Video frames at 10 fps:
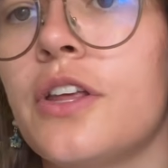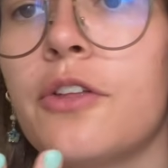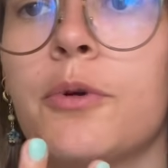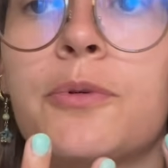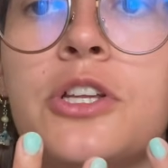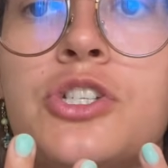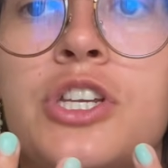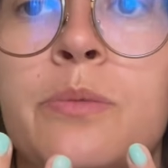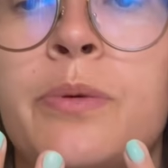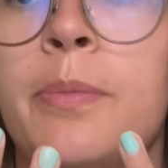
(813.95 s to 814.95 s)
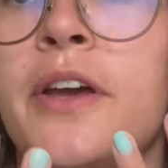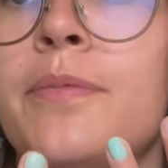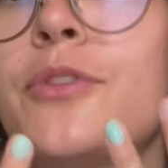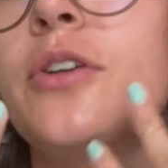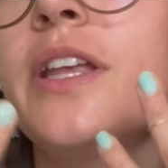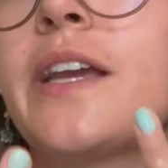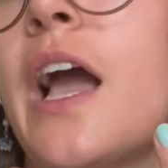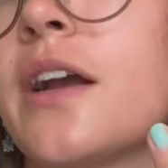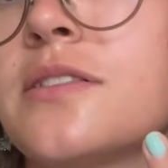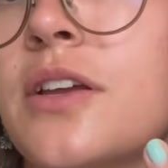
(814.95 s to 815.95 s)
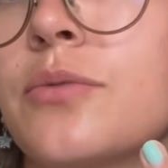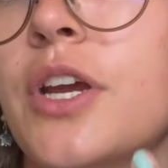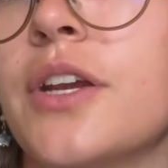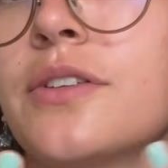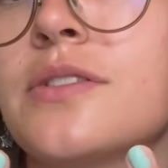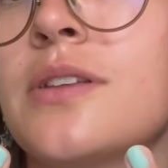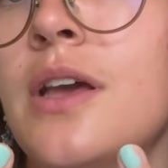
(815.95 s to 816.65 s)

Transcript: They were pretty cheap, but they're like accent rings,